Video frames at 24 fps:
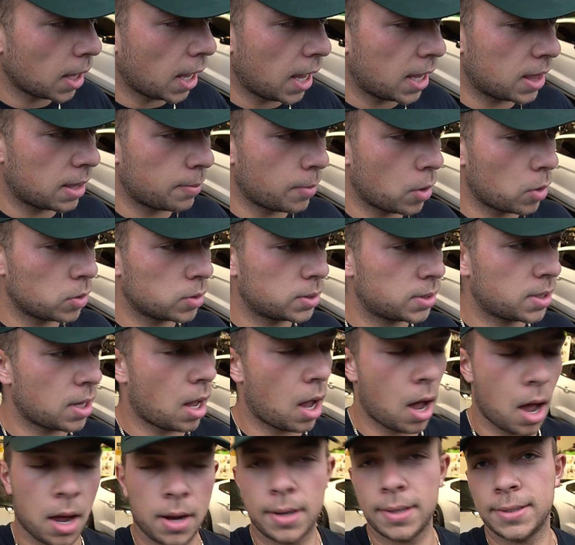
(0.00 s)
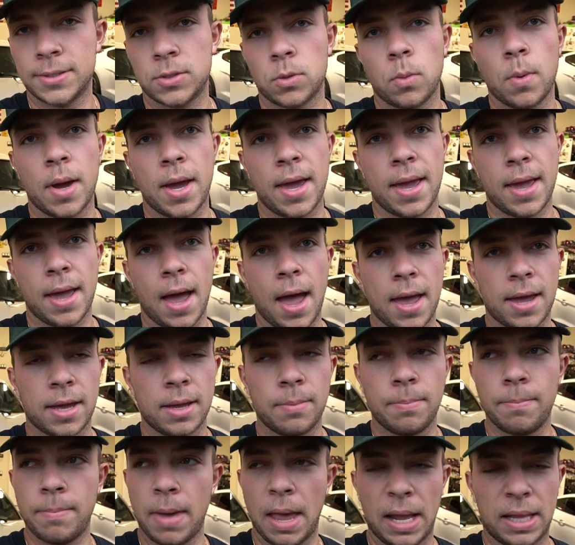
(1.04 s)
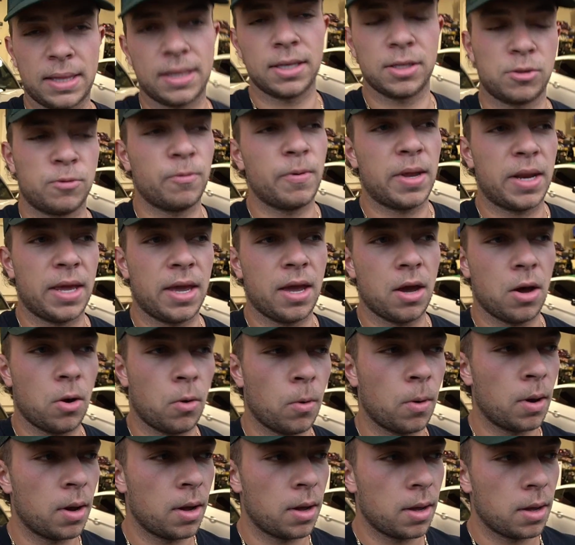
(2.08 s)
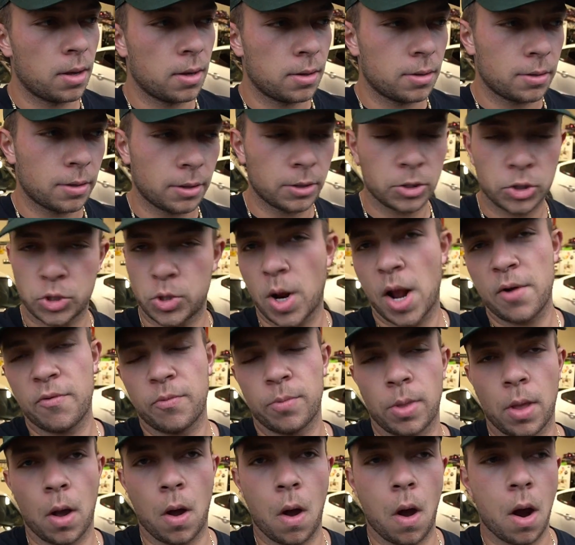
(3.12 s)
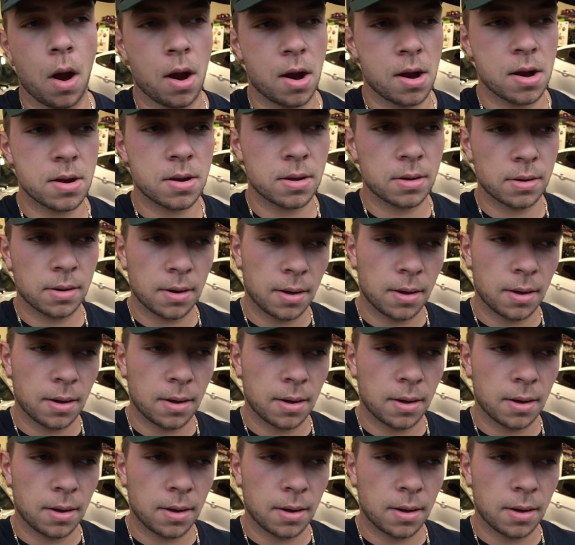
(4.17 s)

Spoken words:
and the most honest way I could make this video, straight from the heart,